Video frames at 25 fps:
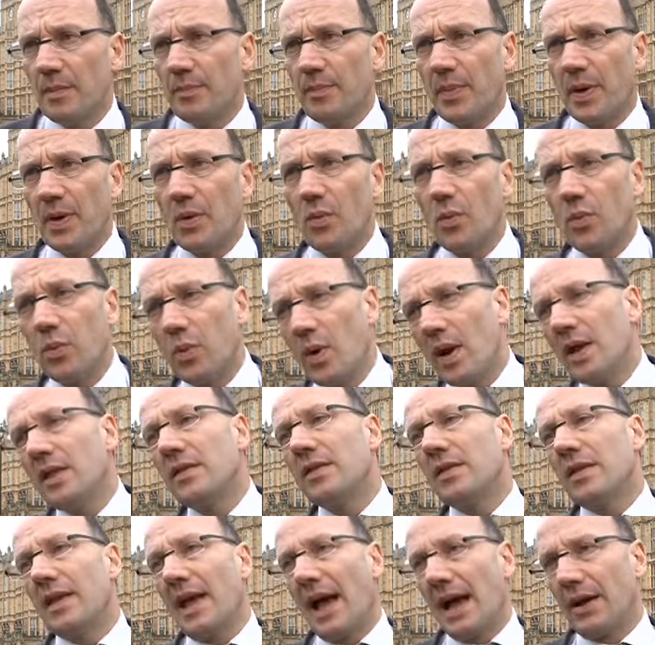but
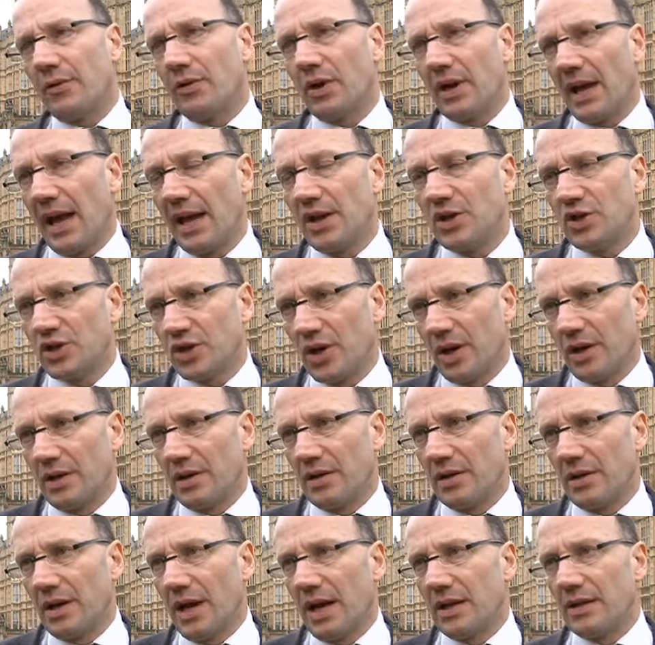with the
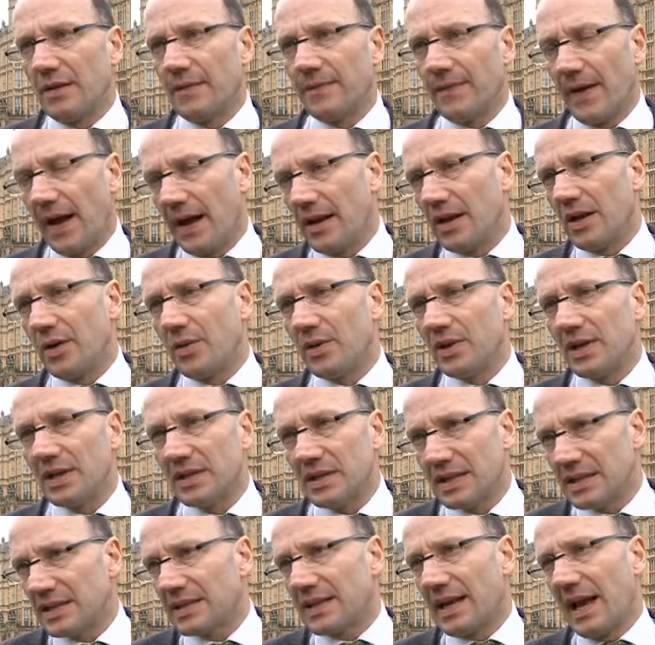aggregation and the value and the
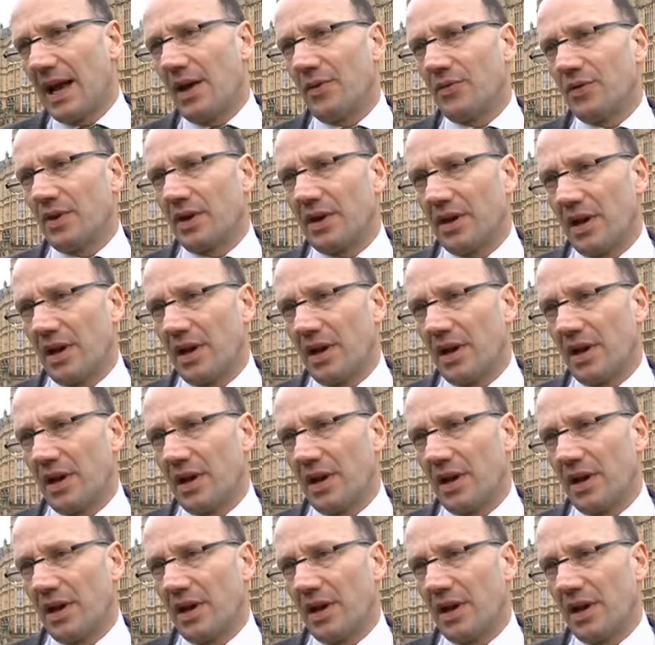discount that